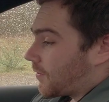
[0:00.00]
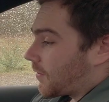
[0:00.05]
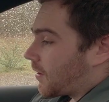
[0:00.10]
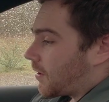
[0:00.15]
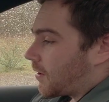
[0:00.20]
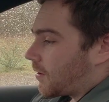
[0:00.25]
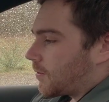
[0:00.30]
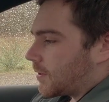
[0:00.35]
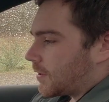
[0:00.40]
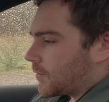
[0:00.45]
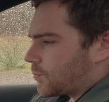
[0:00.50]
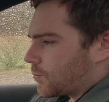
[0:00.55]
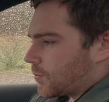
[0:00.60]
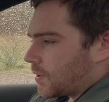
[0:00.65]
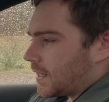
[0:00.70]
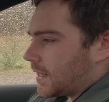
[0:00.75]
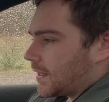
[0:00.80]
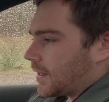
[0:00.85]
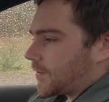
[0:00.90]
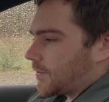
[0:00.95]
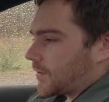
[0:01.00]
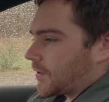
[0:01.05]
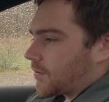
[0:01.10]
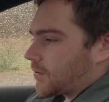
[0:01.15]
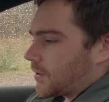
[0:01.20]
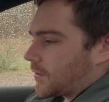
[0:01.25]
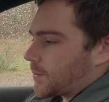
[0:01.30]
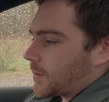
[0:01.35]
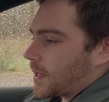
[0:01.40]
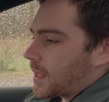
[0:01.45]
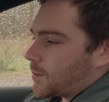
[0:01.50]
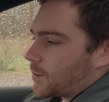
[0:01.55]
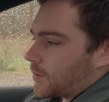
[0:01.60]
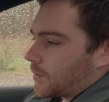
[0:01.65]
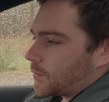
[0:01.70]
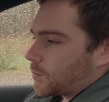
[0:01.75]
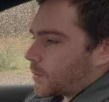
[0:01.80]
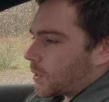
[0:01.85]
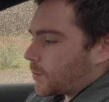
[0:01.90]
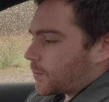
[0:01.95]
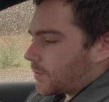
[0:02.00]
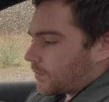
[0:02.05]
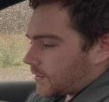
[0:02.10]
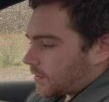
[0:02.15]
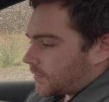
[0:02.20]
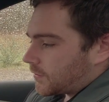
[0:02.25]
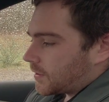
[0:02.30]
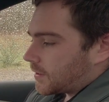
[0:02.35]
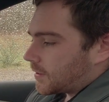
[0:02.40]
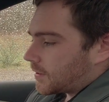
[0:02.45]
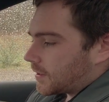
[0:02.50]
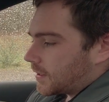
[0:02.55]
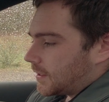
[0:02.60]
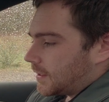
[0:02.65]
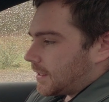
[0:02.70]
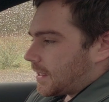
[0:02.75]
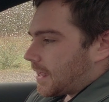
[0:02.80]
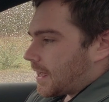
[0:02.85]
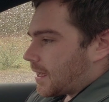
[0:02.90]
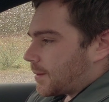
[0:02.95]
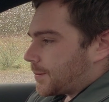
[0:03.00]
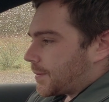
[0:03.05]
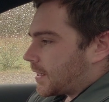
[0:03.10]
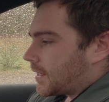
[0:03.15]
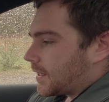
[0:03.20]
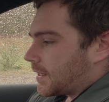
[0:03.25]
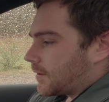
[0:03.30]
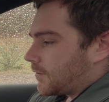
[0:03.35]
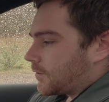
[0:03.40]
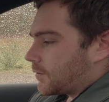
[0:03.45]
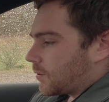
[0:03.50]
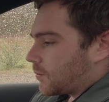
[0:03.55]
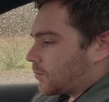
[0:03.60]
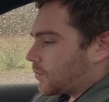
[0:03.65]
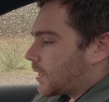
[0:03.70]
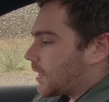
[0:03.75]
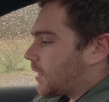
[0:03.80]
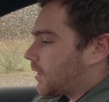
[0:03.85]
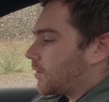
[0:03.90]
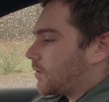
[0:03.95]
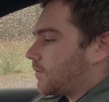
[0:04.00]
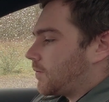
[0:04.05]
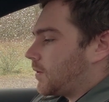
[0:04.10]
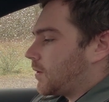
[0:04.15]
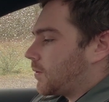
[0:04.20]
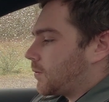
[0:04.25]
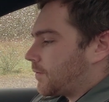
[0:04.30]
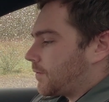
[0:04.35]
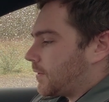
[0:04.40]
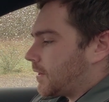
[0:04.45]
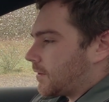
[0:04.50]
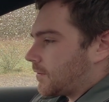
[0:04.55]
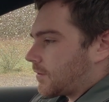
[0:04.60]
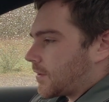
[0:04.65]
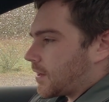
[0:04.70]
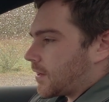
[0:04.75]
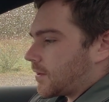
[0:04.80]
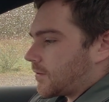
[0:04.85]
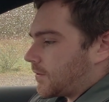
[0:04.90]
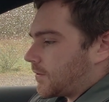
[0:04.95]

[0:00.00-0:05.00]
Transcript: the whole, it's really nice and crisp cameras, well positioned, and it gives you a really good view of the entire